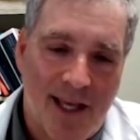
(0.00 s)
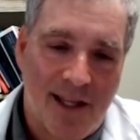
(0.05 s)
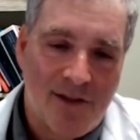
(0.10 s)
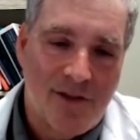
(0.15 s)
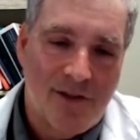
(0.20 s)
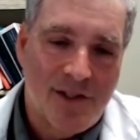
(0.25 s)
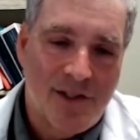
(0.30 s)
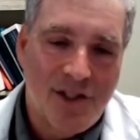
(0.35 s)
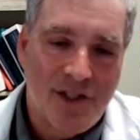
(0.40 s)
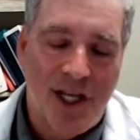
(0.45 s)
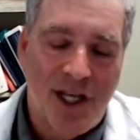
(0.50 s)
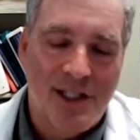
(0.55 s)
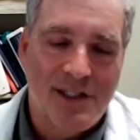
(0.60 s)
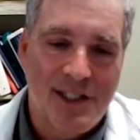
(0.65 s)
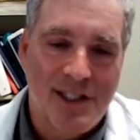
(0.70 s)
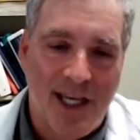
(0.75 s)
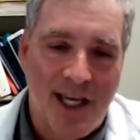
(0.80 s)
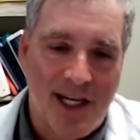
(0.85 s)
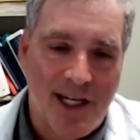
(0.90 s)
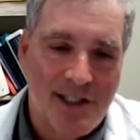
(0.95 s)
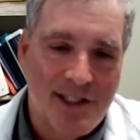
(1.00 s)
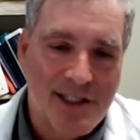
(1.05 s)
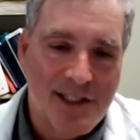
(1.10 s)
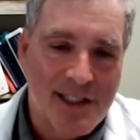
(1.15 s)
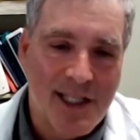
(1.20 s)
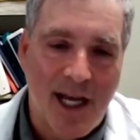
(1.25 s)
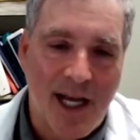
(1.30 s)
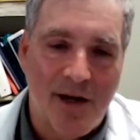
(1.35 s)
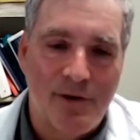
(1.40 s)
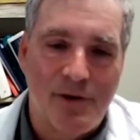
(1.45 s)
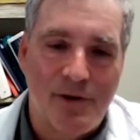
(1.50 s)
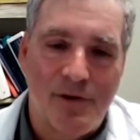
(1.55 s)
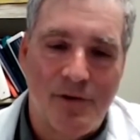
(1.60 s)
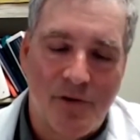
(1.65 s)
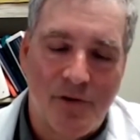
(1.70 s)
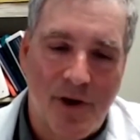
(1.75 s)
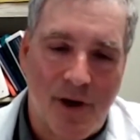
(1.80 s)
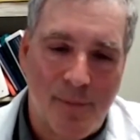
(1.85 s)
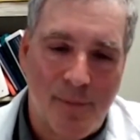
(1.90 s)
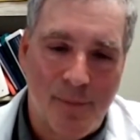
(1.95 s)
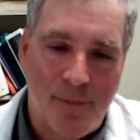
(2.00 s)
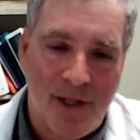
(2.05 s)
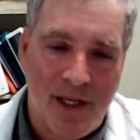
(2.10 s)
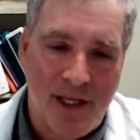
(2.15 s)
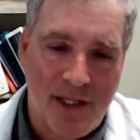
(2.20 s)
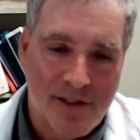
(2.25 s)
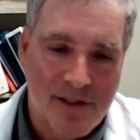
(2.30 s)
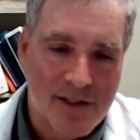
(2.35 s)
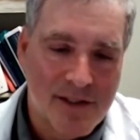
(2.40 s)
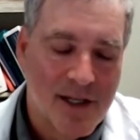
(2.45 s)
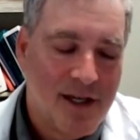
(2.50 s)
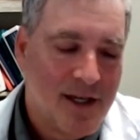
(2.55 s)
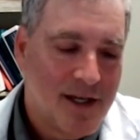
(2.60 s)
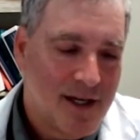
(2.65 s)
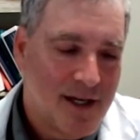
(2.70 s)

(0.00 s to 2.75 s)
that the chance of getting sterile from this